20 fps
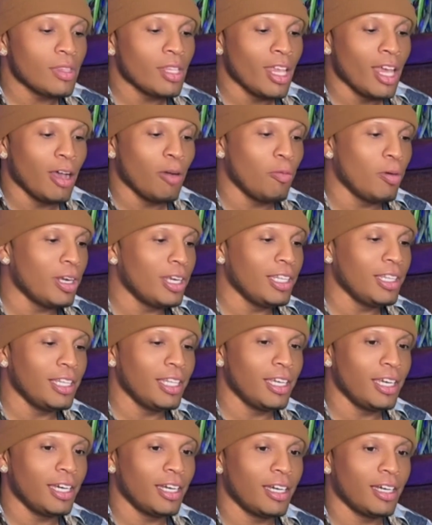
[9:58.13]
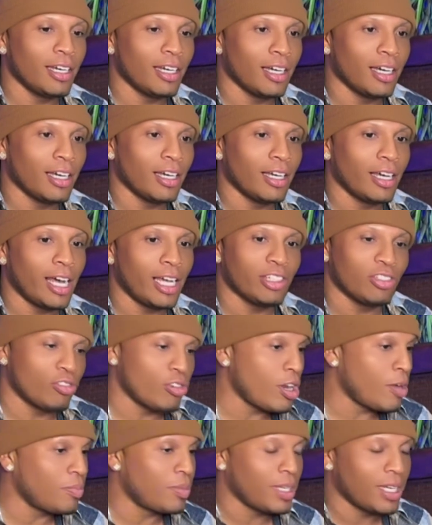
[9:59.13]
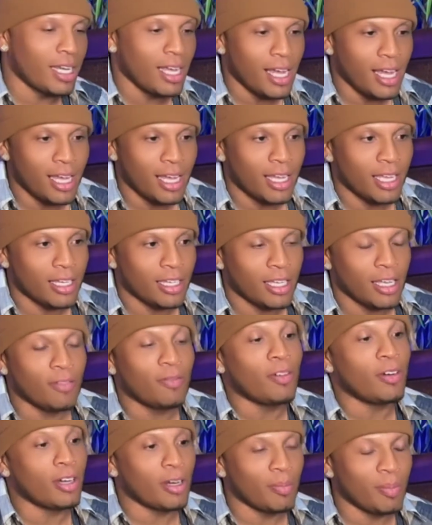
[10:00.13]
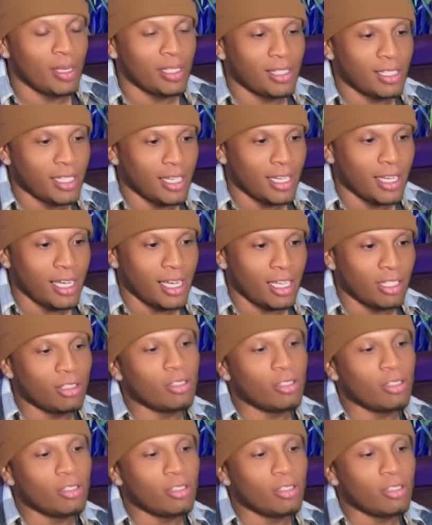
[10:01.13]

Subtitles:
I went in there. I dropped the guy. I fought a Mexican guy.